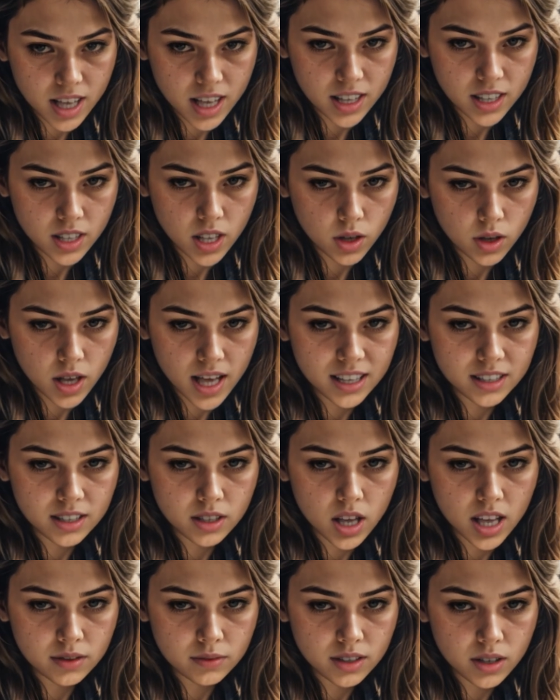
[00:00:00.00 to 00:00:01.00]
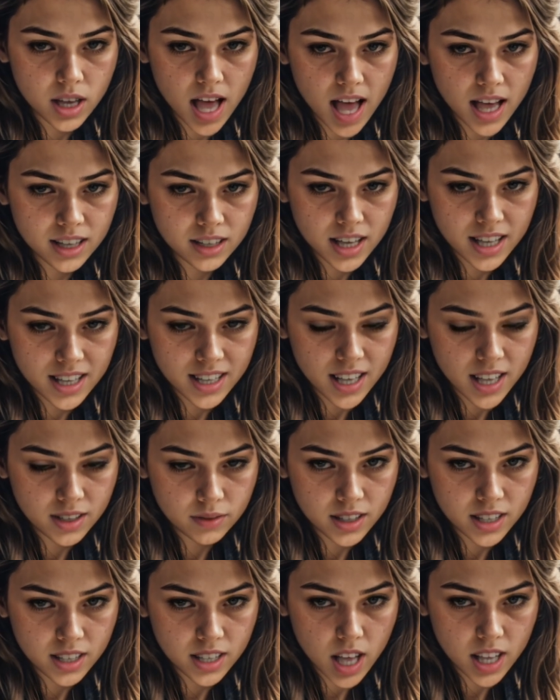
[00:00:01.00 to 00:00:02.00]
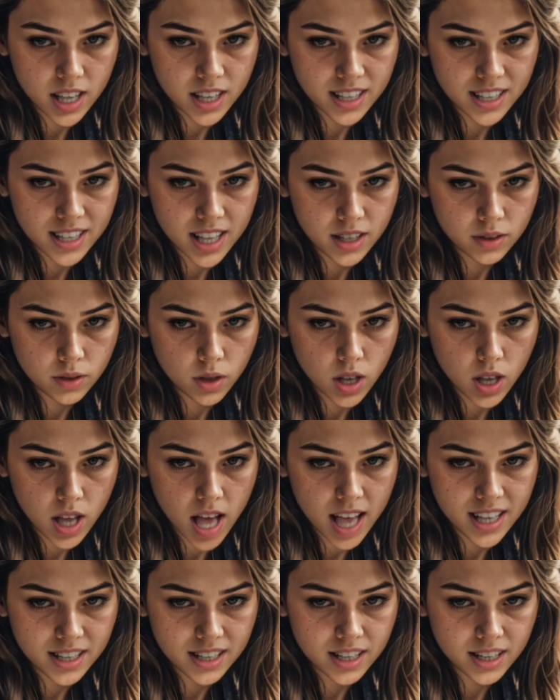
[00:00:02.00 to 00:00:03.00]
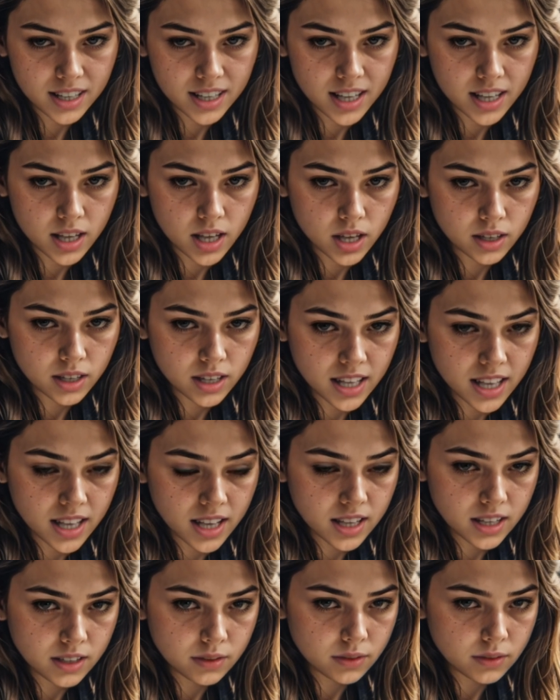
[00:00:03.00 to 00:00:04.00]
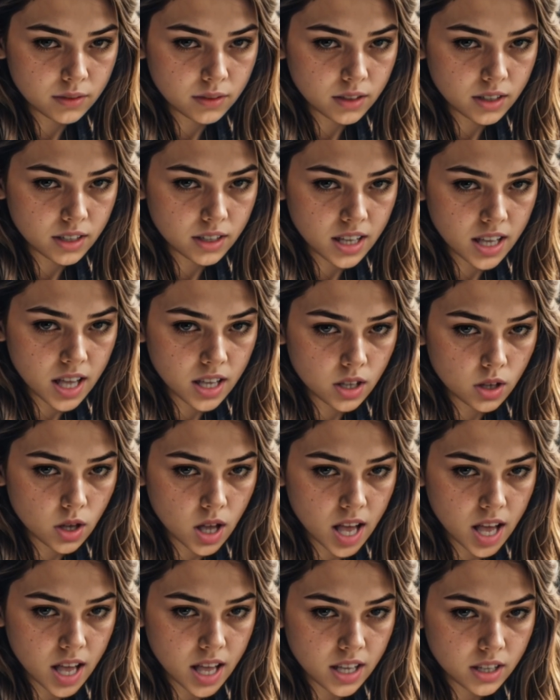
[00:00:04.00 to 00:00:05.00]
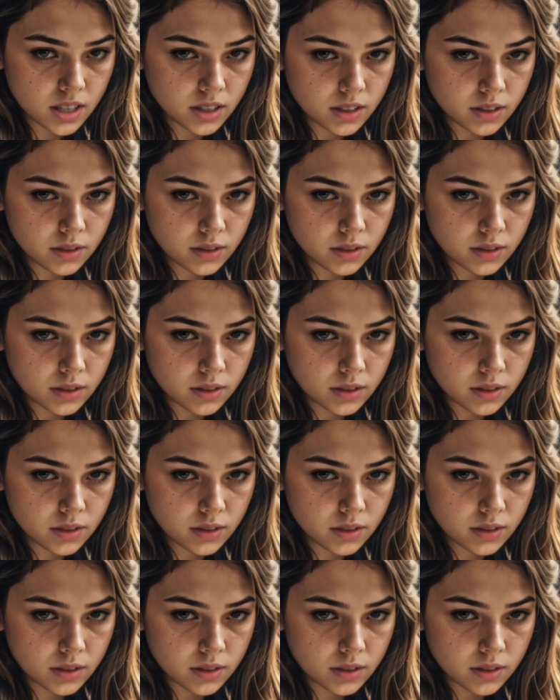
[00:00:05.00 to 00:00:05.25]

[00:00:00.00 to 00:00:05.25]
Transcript: Two minutes away from the address, and I'm starting to get more anxious and nervous. Here we are.